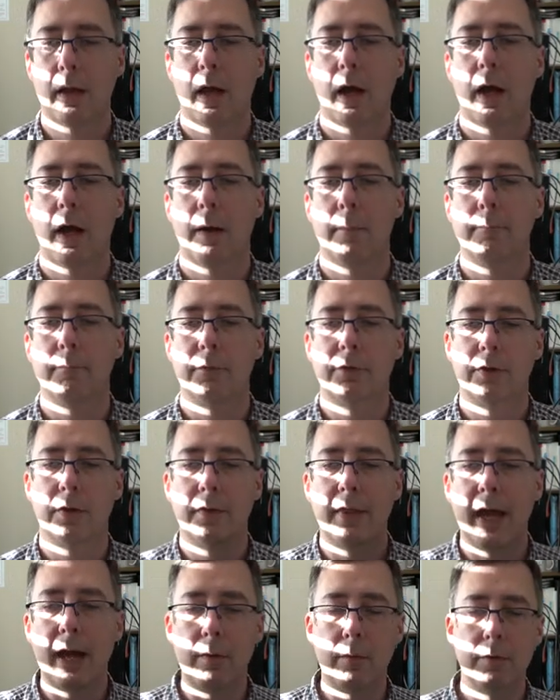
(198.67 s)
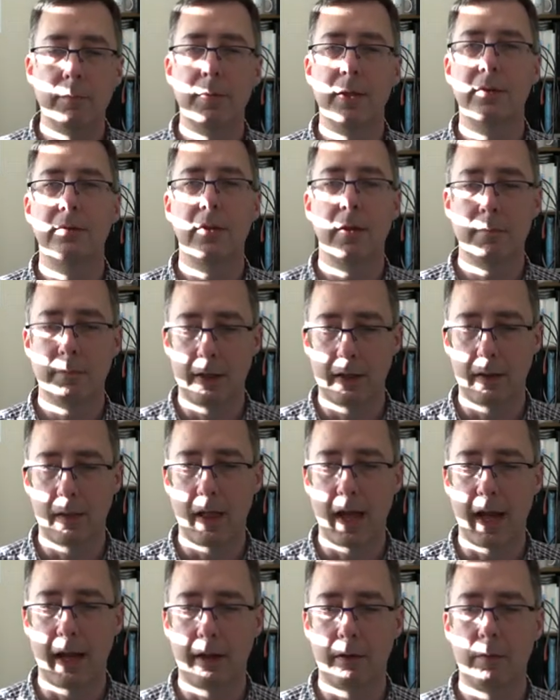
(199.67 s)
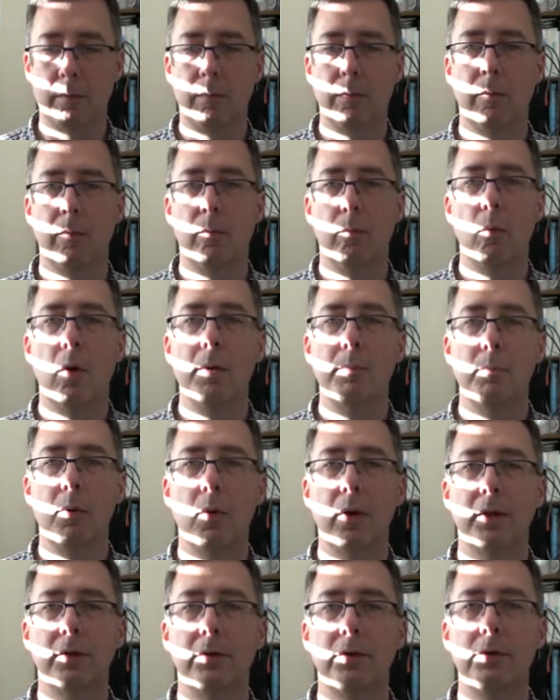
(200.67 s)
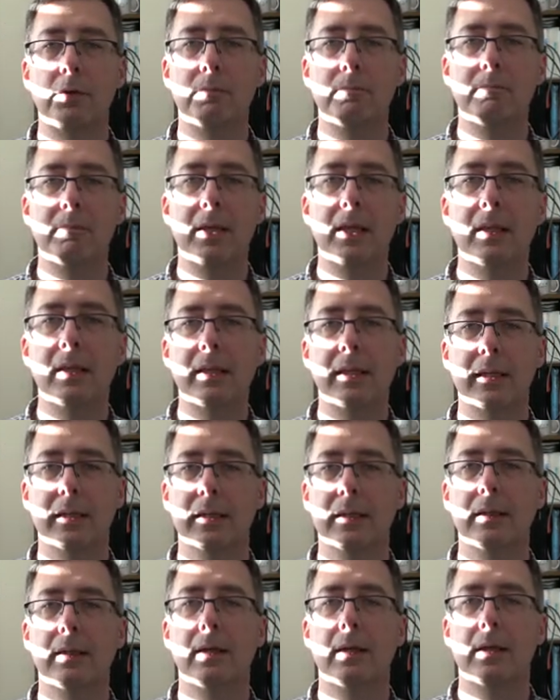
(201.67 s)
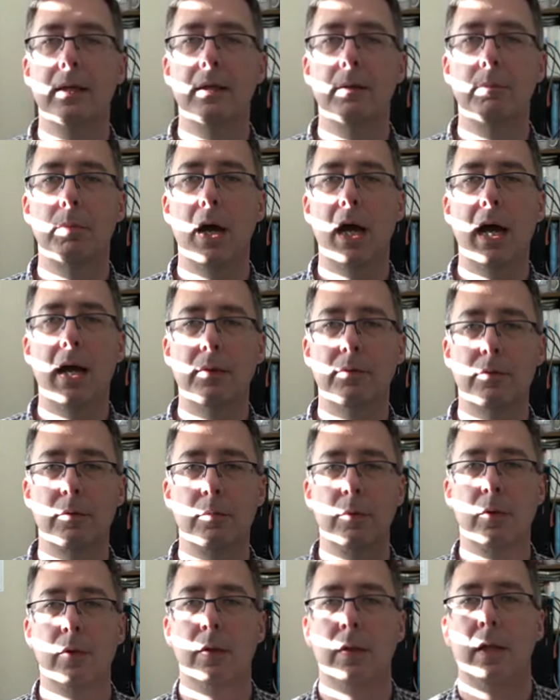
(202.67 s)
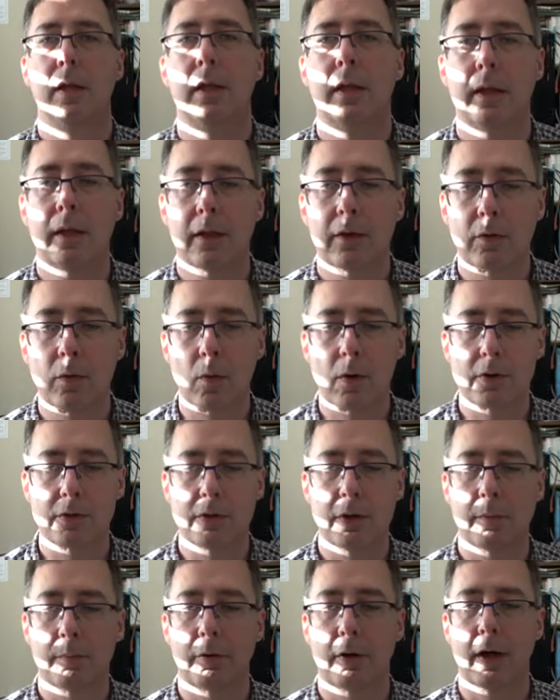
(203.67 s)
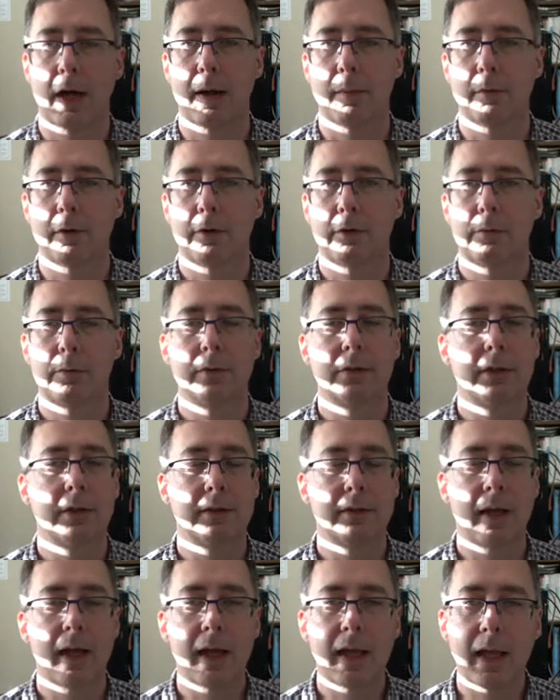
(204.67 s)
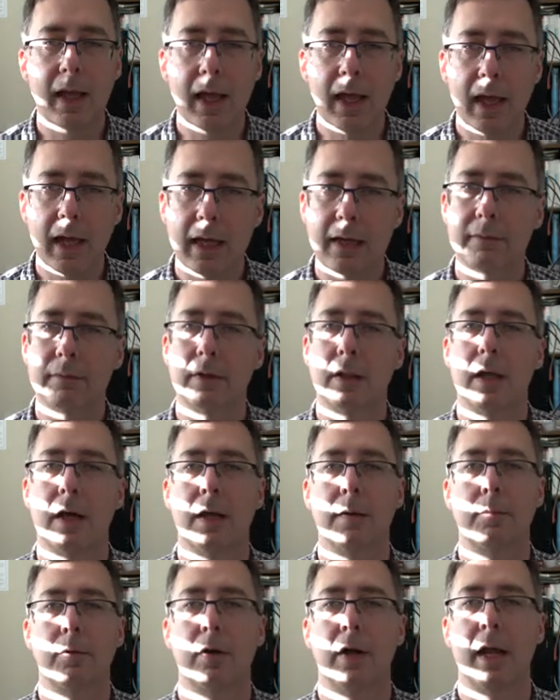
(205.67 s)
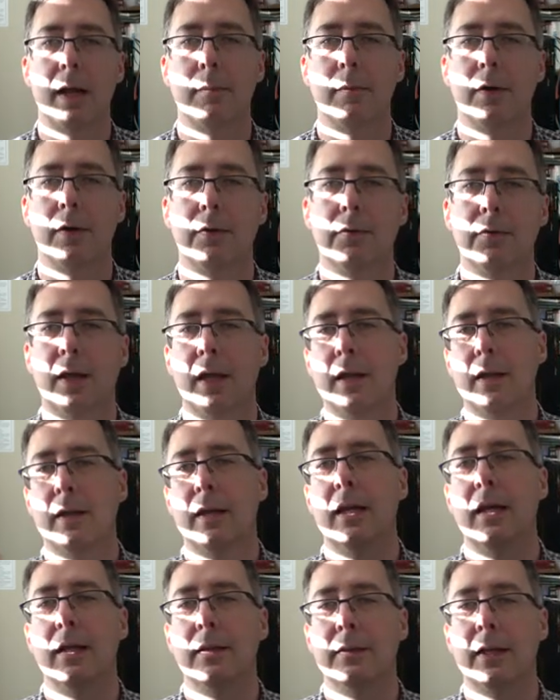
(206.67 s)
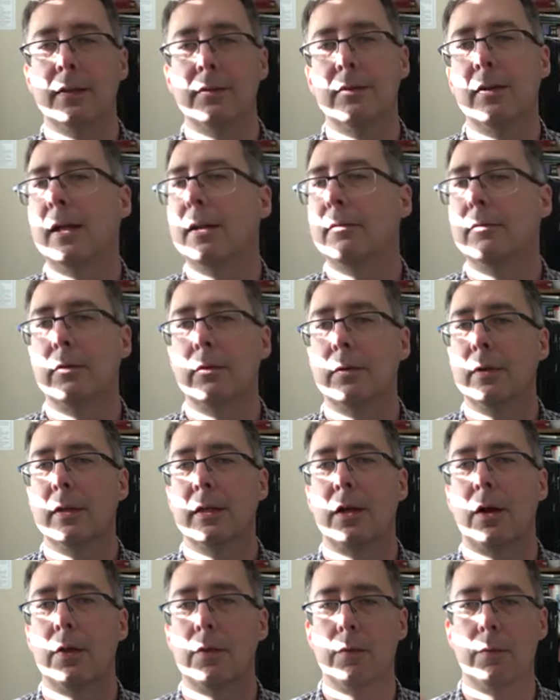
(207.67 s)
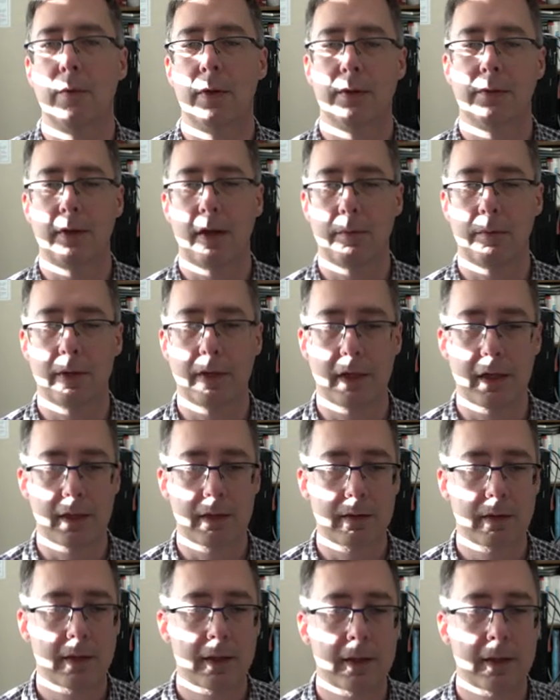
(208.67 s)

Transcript: Um, so that would be something like 1.2 million possible torsional parameters, which is a heck of a lot of parameters. And again, that's not even really all the ones I would need.